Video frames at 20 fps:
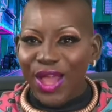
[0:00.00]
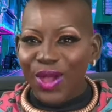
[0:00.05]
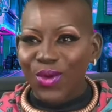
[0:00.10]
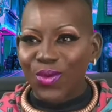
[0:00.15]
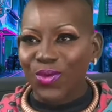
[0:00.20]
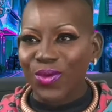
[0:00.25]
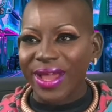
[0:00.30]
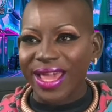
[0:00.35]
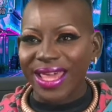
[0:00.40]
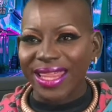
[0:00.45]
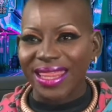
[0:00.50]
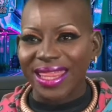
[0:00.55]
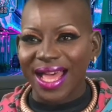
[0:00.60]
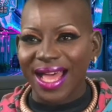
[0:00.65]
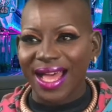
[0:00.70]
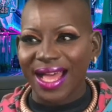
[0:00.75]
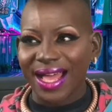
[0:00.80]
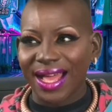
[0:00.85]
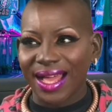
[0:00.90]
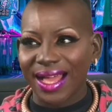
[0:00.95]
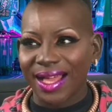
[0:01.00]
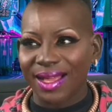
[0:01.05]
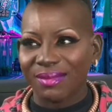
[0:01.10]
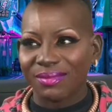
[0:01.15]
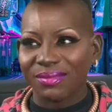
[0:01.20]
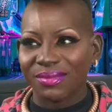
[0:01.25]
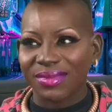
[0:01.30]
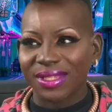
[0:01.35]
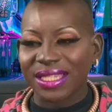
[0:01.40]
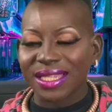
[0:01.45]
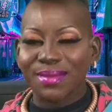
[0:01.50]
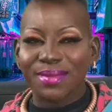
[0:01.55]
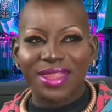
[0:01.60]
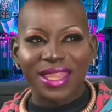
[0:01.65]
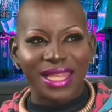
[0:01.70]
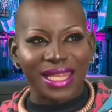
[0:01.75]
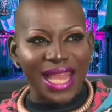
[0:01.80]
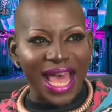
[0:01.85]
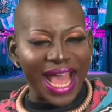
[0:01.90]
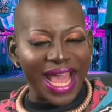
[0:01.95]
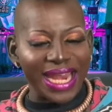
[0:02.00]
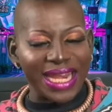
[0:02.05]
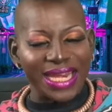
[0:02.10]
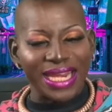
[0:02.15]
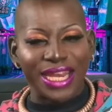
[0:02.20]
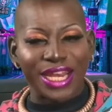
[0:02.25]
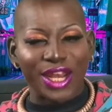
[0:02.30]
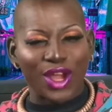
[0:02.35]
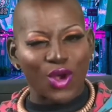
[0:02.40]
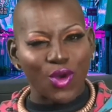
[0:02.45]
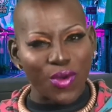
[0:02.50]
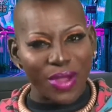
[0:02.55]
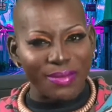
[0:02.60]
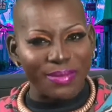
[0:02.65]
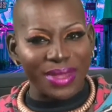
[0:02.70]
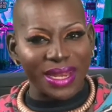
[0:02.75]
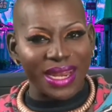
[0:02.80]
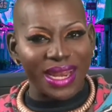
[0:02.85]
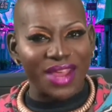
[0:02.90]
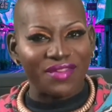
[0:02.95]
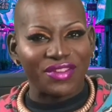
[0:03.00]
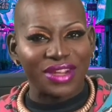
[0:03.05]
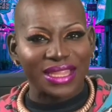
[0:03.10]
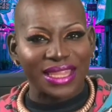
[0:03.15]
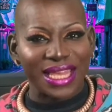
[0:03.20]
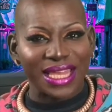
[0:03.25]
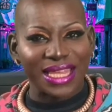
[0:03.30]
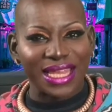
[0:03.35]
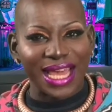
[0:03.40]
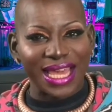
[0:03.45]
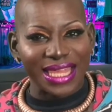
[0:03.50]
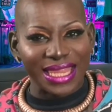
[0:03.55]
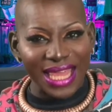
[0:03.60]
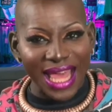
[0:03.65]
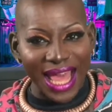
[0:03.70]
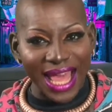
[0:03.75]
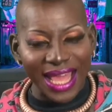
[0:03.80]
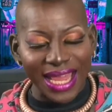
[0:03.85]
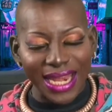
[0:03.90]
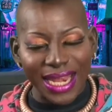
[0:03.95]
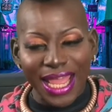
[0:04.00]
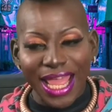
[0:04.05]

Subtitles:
with some of the lighting and equipment and everything like that.